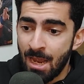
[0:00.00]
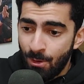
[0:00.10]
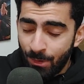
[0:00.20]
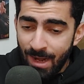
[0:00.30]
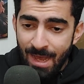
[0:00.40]

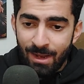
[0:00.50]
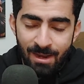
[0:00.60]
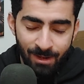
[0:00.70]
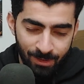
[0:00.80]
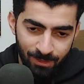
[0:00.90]
We're not
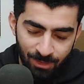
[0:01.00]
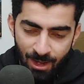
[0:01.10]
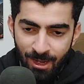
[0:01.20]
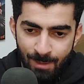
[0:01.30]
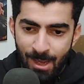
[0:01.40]
here to
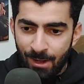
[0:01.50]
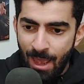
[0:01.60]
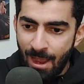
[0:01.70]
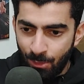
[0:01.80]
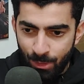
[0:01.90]
talk about
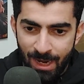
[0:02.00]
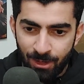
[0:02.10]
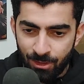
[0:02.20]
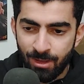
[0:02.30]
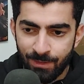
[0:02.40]
how
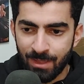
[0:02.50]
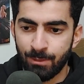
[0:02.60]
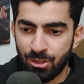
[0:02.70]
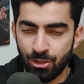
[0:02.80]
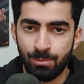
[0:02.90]
character
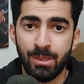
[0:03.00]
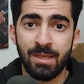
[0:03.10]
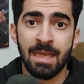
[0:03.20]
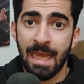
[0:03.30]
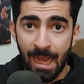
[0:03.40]
development should
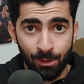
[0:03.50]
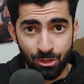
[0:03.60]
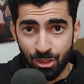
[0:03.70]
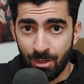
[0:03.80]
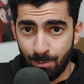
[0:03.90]
be, how
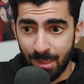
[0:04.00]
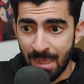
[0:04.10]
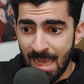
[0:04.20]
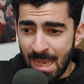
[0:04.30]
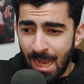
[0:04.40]
it shouldn't be.
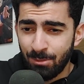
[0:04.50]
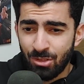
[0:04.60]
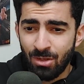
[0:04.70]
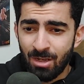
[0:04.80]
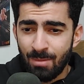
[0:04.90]
I'm
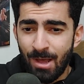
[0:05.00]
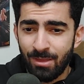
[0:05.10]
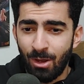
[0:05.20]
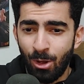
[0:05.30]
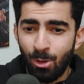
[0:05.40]
just talking about
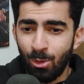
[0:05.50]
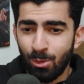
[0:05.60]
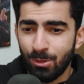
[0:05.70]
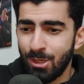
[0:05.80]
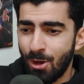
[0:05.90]
the
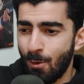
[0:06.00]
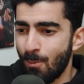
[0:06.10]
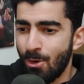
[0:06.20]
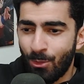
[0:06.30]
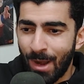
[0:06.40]
whole, you know,
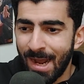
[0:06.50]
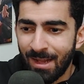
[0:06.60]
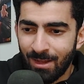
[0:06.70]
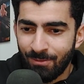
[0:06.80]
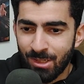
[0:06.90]

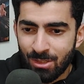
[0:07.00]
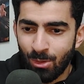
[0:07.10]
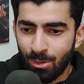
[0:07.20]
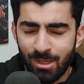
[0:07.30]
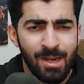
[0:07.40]
morale of this
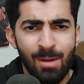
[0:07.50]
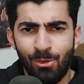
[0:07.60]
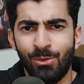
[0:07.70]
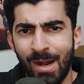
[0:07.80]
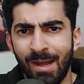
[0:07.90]
whole thing. Not
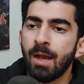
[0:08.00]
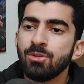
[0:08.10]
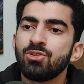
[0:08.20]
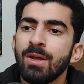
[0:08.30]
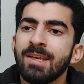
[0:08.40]
morale. I'm
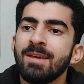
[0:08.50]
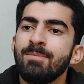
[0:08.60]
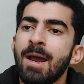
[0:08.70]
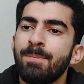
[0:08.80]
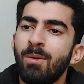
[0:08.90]
just trying to get
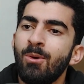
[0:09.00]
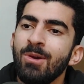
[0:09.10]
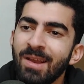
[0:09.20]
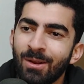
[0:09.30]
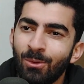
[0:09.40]
my
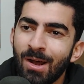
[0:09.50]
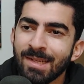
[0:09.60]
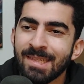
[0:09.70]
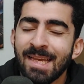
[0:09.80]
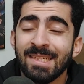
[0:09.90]
point
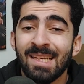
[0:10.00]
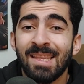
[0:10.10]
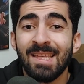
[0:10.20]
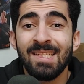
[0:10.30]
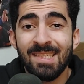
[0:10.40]
across, as
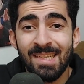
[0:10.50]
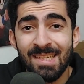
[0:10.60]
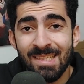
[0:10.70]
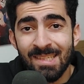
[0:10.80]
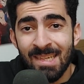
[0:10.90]
in, this
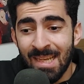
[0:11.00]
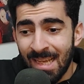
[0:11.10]
is